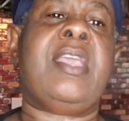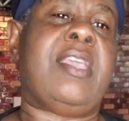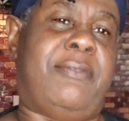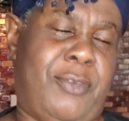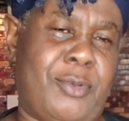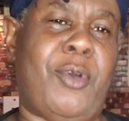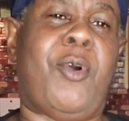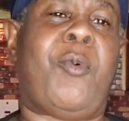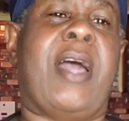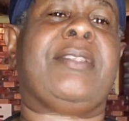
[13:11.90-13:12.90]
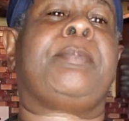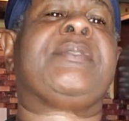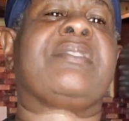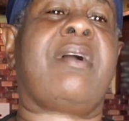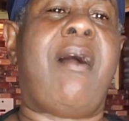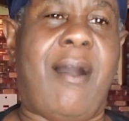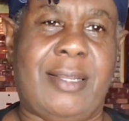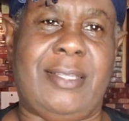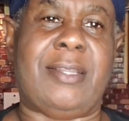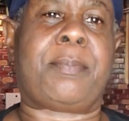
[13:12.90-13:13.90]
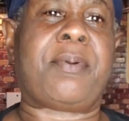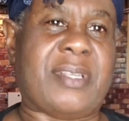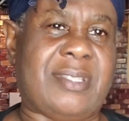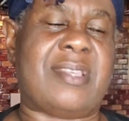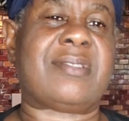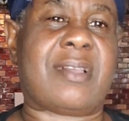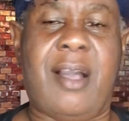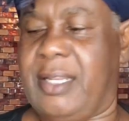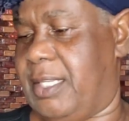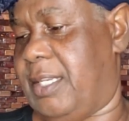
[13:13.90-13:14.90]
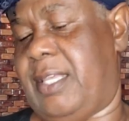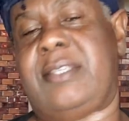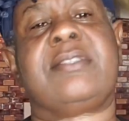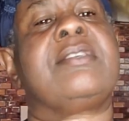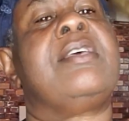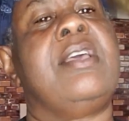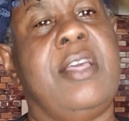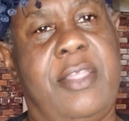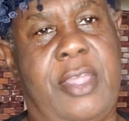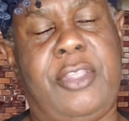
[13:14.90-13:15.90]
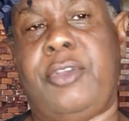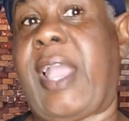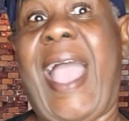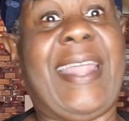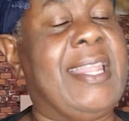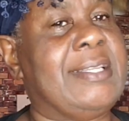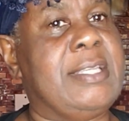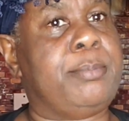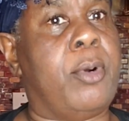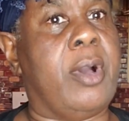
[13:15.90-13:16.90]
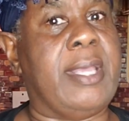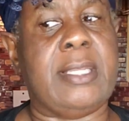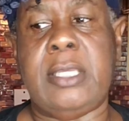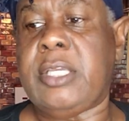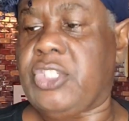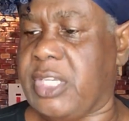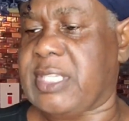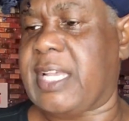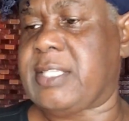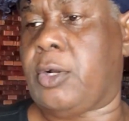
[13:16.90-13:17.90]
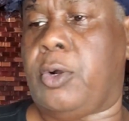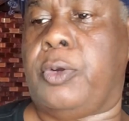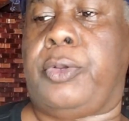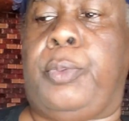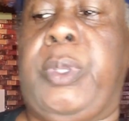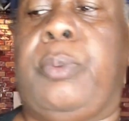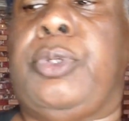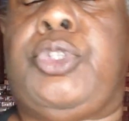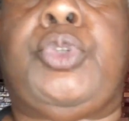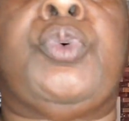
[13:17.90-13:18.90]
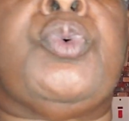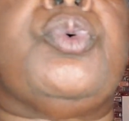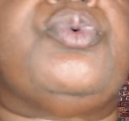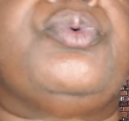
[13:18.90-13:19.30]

If you know what scalding, the process scalding is, then you can't let it boil. Just as how we would do